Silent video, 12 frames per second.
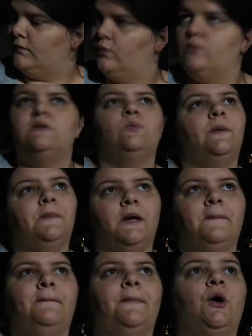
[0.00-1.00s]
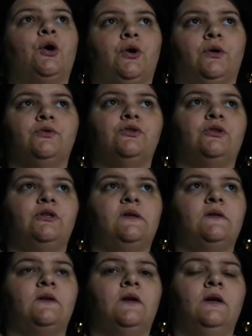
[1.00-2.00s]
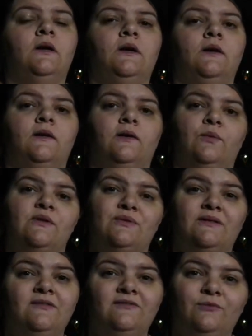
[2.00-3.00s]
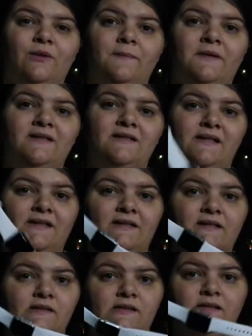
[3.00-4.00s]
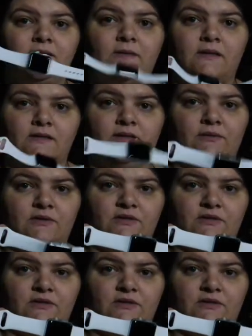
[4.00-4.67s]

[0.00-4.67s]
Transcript: went to Walmart, bought groceries, and then went to a different Walmart to get this because they were